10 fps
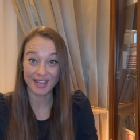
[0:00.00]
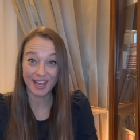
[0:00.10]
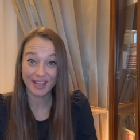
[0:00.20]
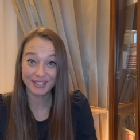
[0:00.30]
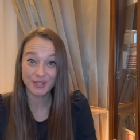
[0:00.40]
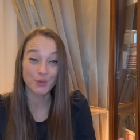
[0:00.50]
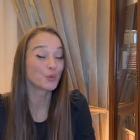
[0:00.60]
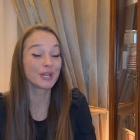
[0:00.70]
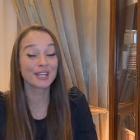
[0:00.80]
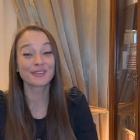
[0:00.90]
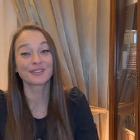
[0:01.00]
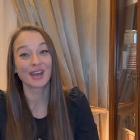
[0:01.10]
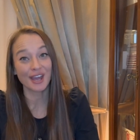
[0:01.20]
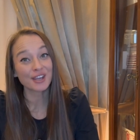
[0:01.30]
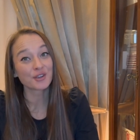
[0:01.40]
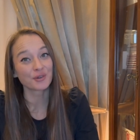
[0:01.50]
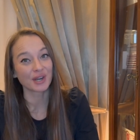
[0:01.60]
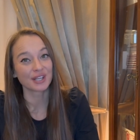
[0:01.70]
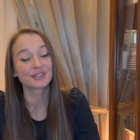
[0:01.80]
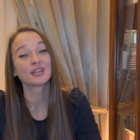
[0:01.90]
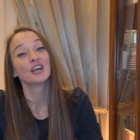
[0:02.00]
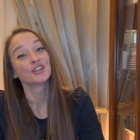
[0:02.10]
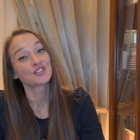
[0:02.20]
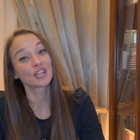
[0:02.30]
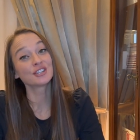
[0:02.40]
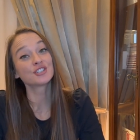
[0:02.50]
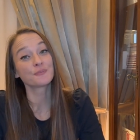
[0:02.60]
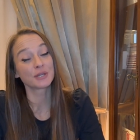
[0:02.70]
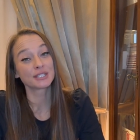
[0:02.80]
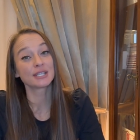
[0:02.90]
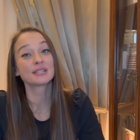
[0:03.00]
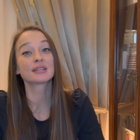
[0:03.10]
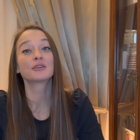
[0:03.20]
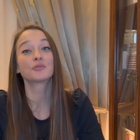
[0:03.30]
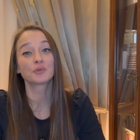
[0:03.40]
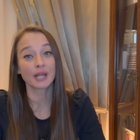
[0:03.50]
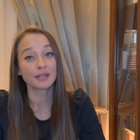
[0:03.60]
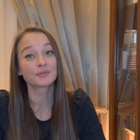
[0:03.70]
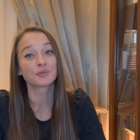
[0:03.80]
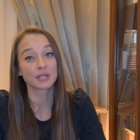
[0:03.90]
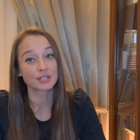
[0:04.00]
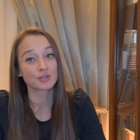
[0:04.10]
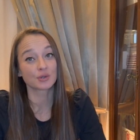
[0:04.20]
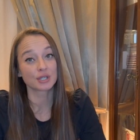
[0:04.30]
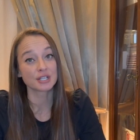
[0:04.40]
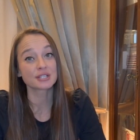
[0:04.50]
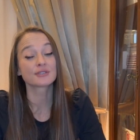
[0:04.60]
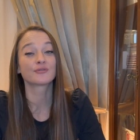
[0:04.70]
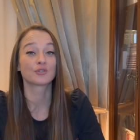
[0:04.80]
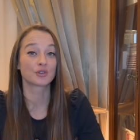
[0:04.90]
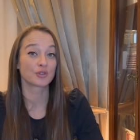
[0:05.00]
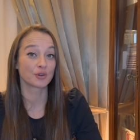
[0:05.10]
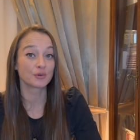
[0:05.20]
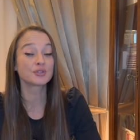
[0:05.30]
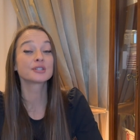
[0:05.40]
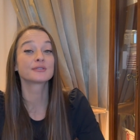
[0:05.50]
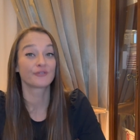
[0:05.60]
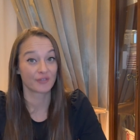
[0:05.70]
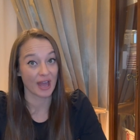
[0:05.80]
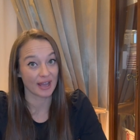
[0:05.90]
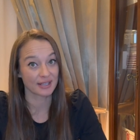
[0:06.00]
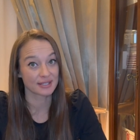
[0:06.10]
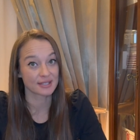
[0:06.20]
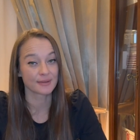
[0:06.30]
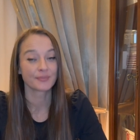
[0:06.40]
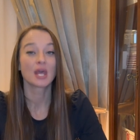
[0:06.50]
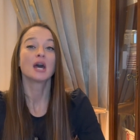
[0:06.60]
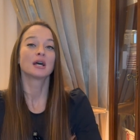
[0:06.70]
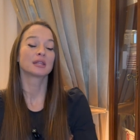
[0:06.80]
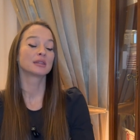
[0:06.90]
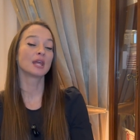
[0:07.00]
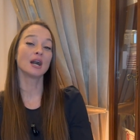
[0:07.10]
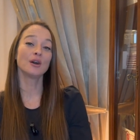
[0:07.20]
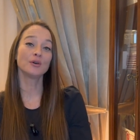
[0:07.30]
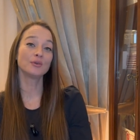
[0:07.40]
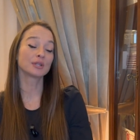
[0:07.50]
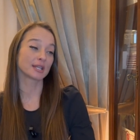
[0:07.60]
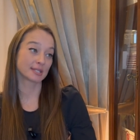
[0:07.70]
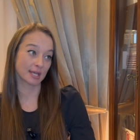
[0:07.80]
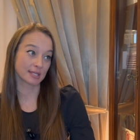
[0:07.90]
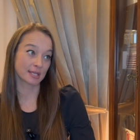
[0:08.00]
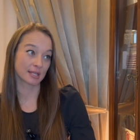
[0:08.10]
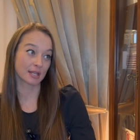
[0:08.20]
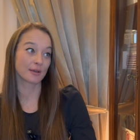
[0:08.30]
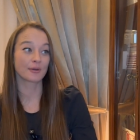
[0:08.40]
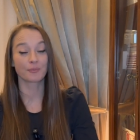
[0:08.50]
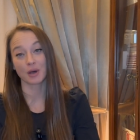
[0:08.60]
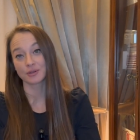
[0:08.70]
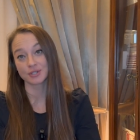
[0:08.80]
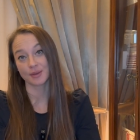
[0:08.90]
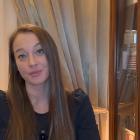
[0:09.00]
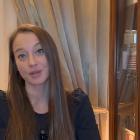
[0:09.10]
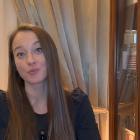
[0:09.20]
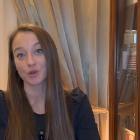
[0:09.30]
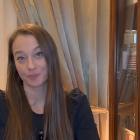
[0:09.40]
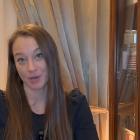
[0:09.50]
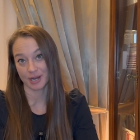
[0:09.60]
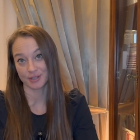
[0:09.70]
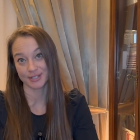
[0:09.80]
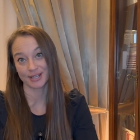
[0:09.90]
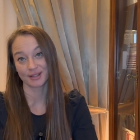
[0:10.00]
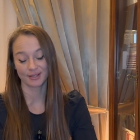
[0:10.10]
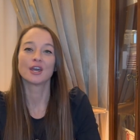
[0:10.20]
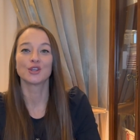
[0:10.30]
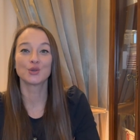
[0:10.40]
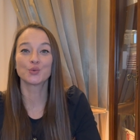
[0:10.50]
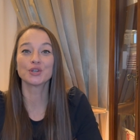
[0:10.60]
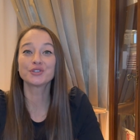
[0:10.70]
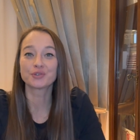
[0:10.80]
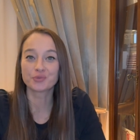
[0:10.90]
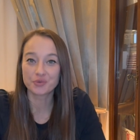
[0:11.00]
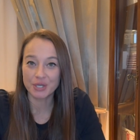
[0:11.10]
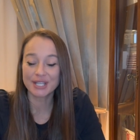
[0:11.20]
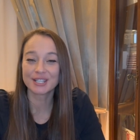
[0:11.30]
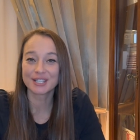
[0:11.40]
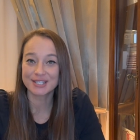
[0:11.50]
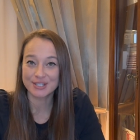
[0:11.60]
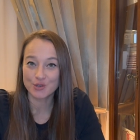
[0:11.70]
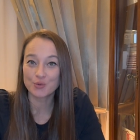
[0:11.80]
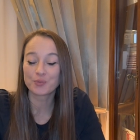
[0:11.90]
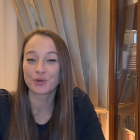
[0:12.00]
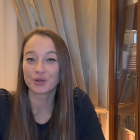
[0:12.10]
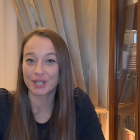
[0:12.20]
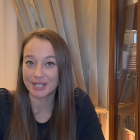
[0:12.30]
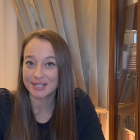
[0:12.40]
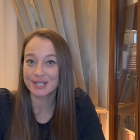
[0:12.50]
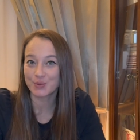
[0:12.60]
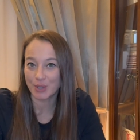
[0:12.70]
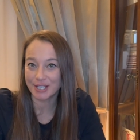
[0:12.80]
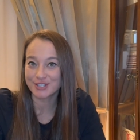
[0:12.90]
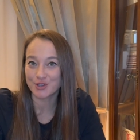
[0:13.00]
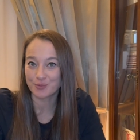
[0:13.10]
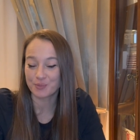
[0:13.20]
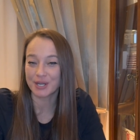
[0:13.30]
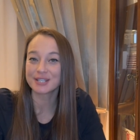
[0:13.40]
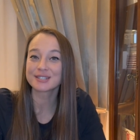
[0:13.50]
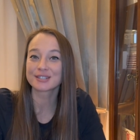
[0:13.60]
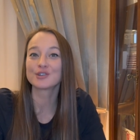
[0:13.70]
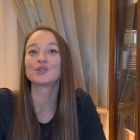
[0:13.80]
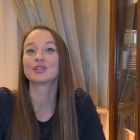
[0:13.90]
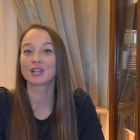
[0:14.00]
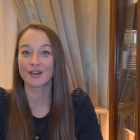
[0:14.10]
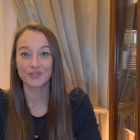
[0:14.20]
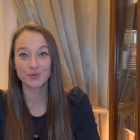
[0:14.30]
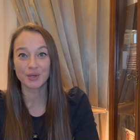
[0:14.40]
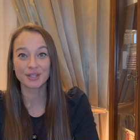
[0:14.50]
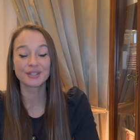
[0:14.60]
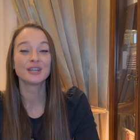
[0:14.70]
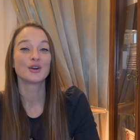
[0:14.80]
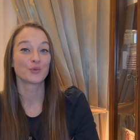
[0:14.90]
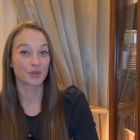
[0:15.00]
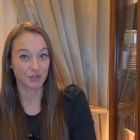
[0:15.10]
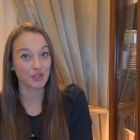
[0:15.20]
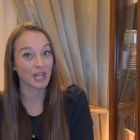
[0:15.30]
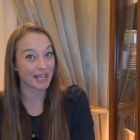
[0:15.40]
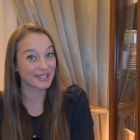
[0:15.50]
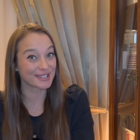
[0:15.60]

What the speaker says: that? Quick and accurate. ChatGPT is a great resource for those facts. Now let's ask it about something more practical. You want a really super easy way to impress your loved one with tonight's